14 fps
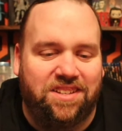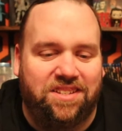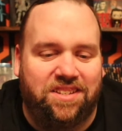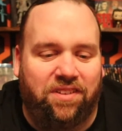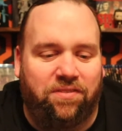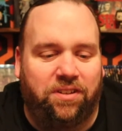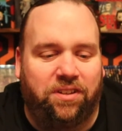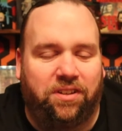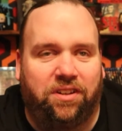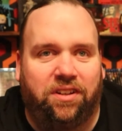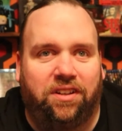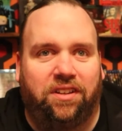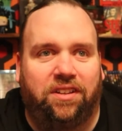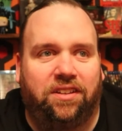Definitely
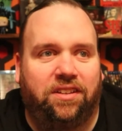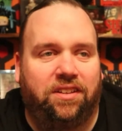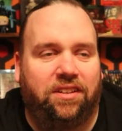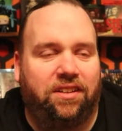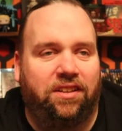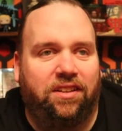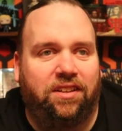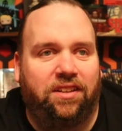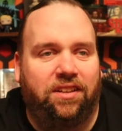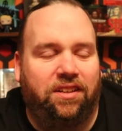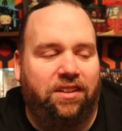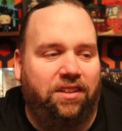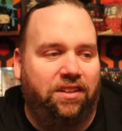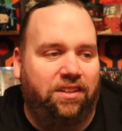gonna
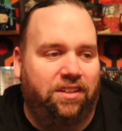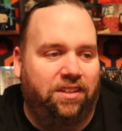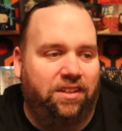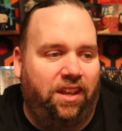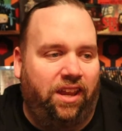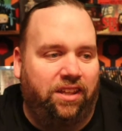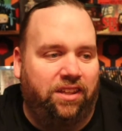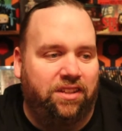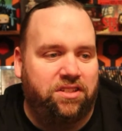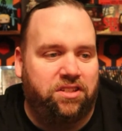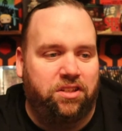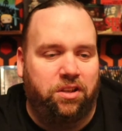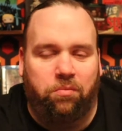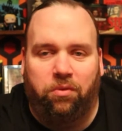hang this
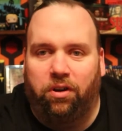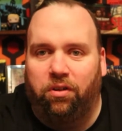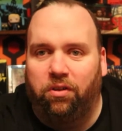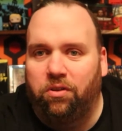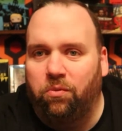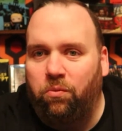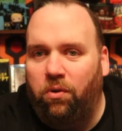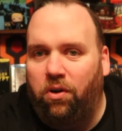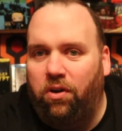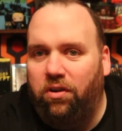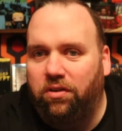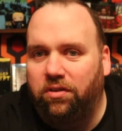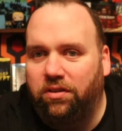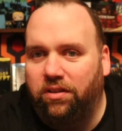somewhere on the
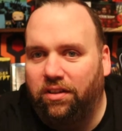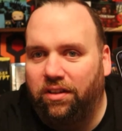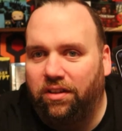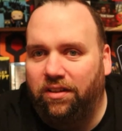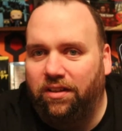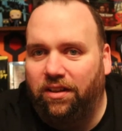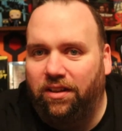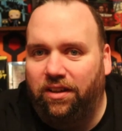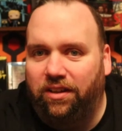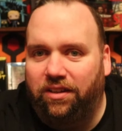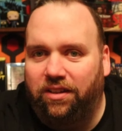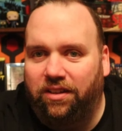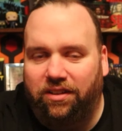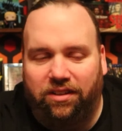wall. I
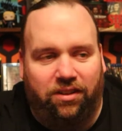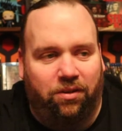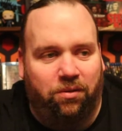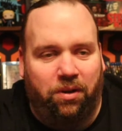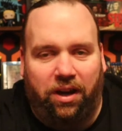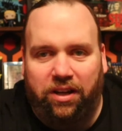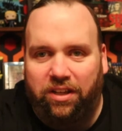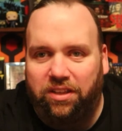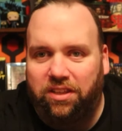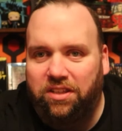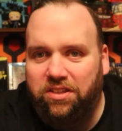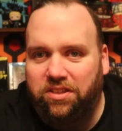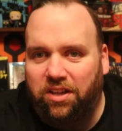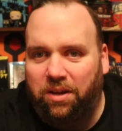like, you know, hanging
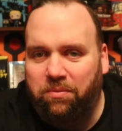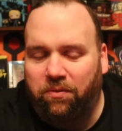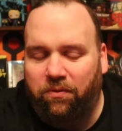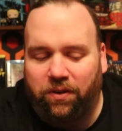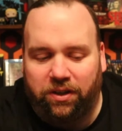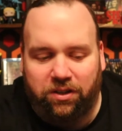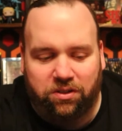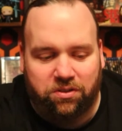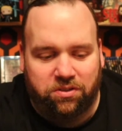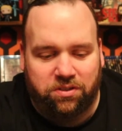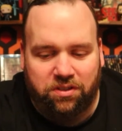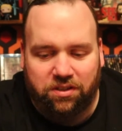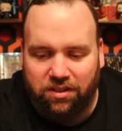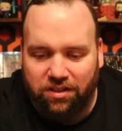these type of
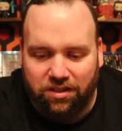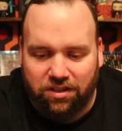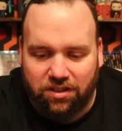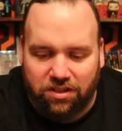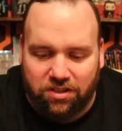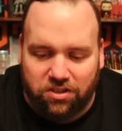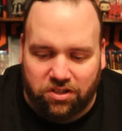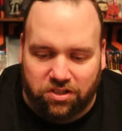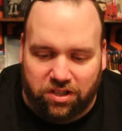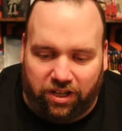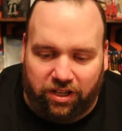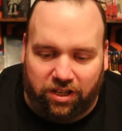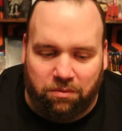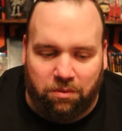figures. Just
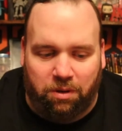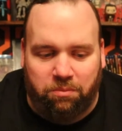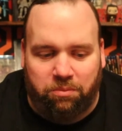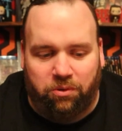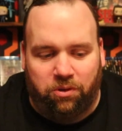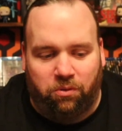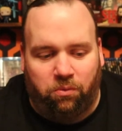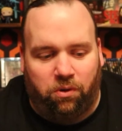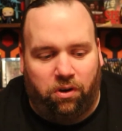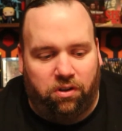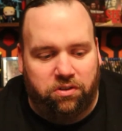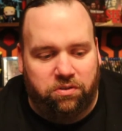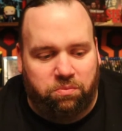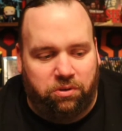hanging them up on the
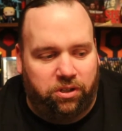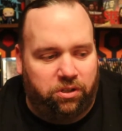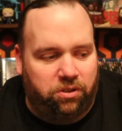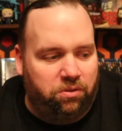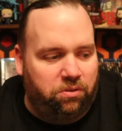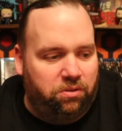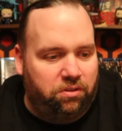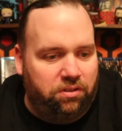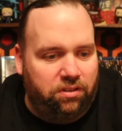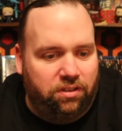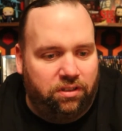wall is pretty cool.